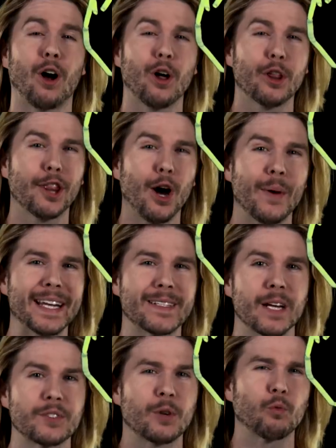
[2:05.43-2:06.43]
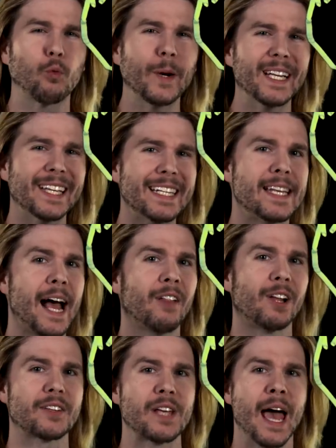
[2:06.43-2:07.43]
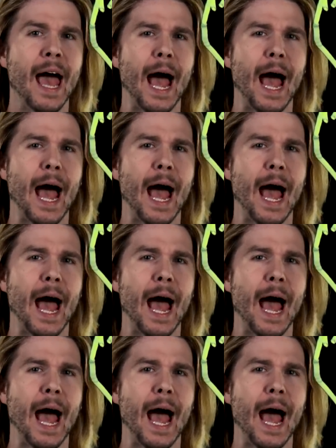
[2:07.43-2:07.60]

although it doesn't really tell us